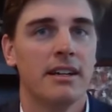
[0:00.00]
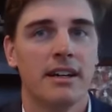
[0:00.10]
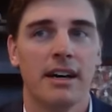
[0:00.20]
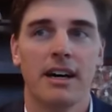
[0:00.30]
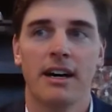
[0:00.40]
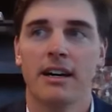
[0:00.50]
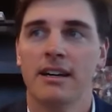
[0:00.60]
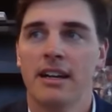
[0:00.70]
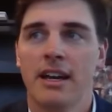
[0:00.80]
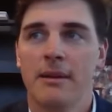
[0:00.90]
uh,
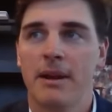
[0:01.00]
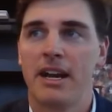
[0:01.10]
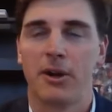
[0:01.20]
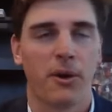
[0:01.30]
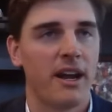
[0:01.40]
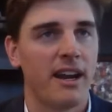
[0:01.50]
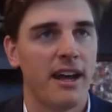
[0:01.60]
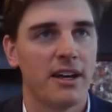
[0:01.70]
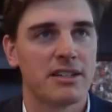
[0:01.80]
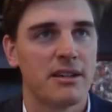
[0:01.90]
man, Grant
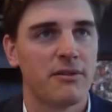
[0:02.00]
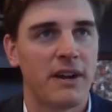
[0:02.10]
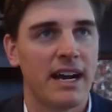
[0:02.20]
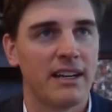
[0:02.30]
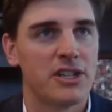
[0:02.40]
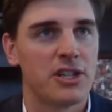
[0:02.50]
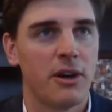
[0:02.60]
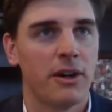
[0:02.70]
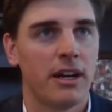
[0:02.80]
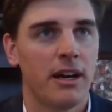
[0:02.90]
Nelson finally
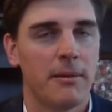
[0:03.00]
showing up.